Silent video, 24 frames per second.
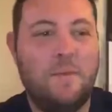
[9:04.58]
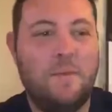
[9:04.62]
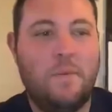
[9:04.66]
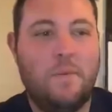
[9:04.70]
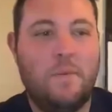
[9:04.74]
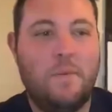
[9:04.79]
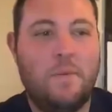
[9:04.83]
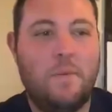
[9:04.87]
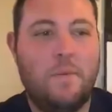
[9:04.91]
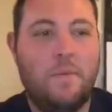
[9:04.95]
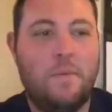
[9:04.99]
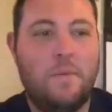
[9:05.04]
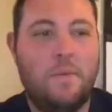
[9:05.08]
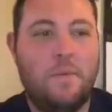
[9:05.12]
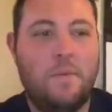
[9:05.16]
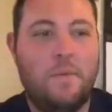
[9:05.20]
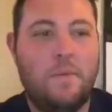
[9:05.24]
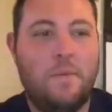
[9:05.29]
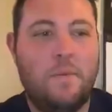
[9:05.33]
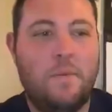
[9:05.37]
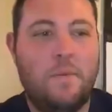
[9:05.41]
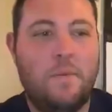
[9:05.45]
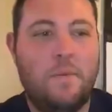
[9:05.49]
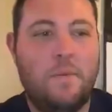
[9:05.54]

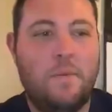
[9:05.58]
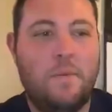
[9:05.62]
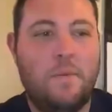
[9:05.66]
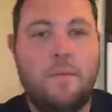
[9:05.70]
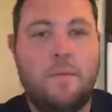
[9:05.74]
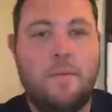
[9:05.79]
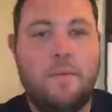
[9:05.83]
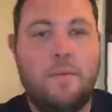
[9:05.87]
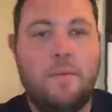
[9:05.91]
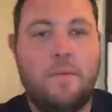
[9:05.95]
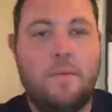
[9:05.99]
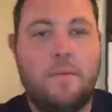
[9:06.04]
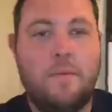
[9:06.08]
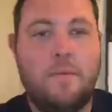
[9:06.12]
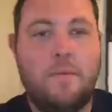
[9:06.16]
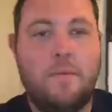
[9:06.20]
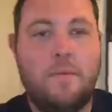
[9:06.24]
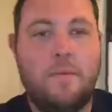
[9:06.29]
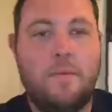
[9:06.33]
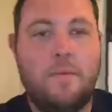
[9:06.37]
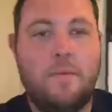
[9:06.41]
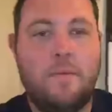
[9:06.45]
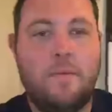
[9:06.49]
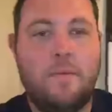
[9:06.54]

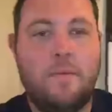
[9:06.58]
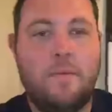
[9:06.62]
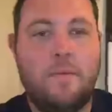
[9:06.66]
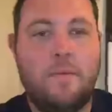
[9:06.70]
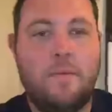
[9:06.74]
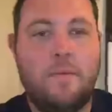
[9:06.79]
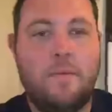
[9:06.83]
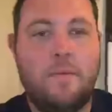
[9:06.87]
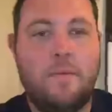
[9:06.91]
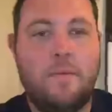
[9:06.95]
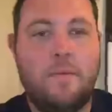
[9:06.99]
No words are spoken by the person on screen.